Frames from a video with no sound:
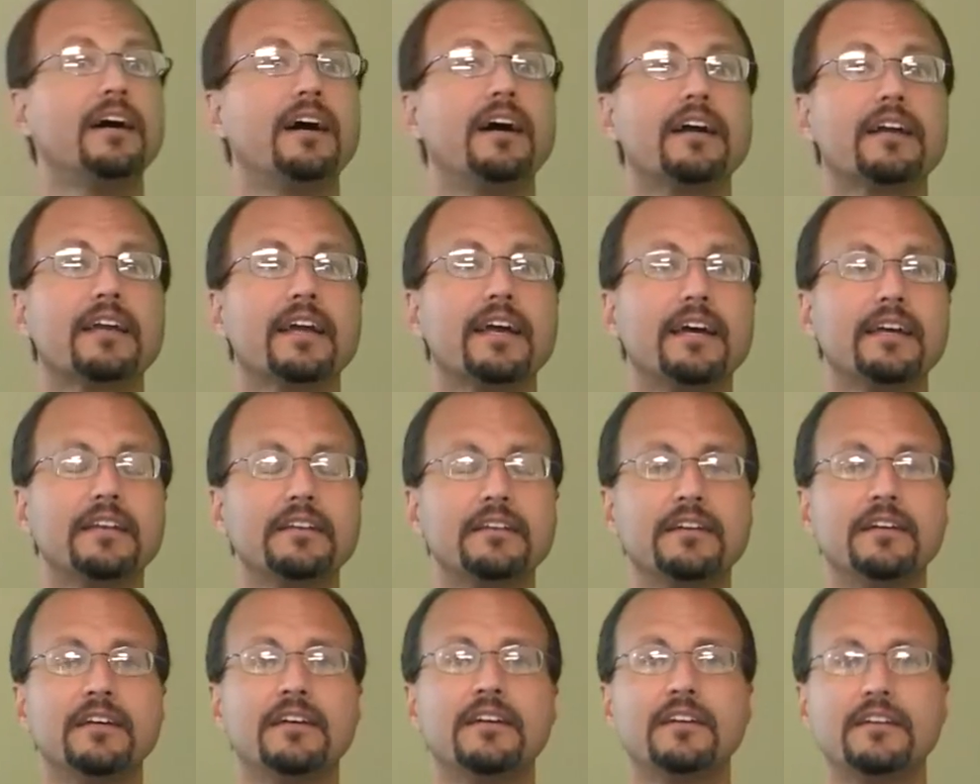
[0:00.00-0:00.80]

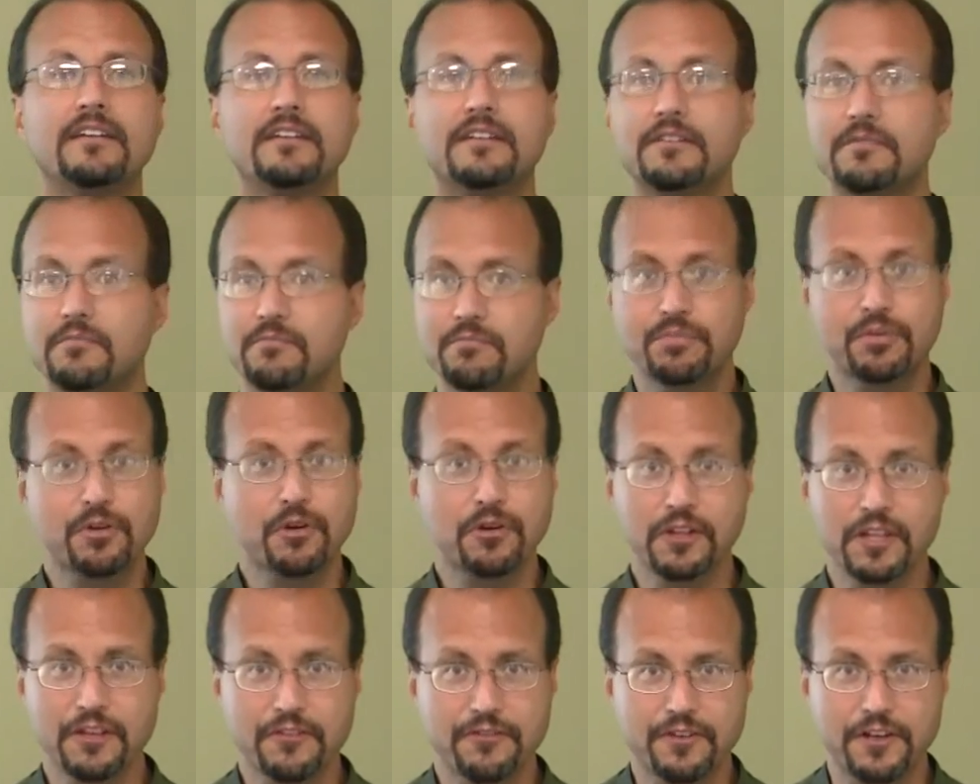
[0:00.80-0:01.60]
Again,
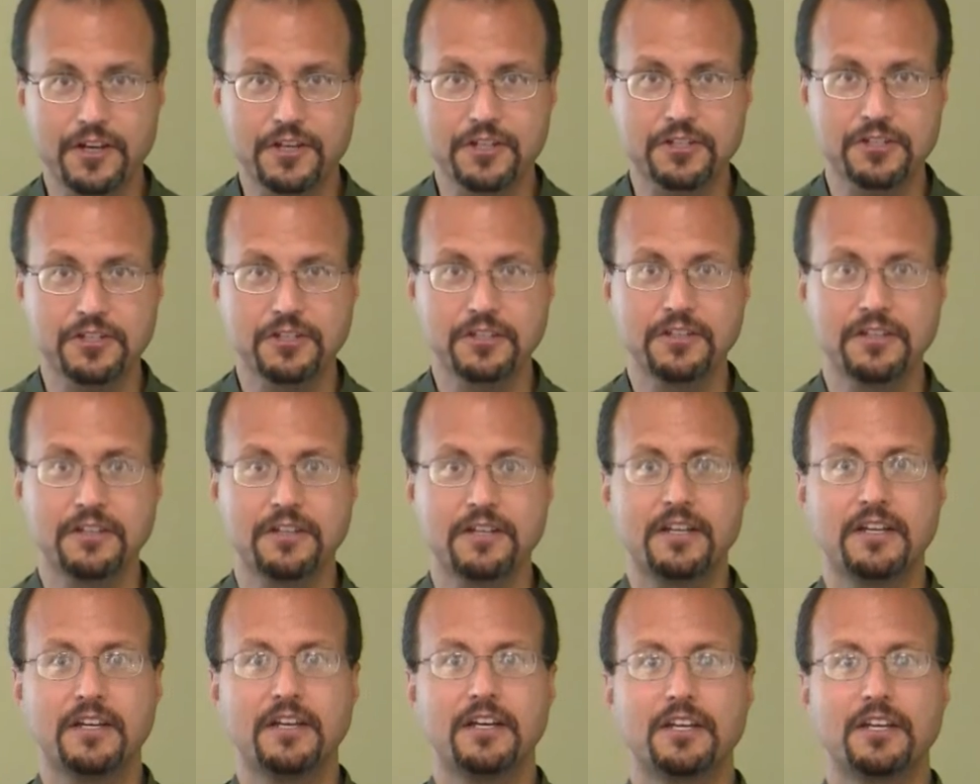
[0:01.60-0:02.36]
purely fictional.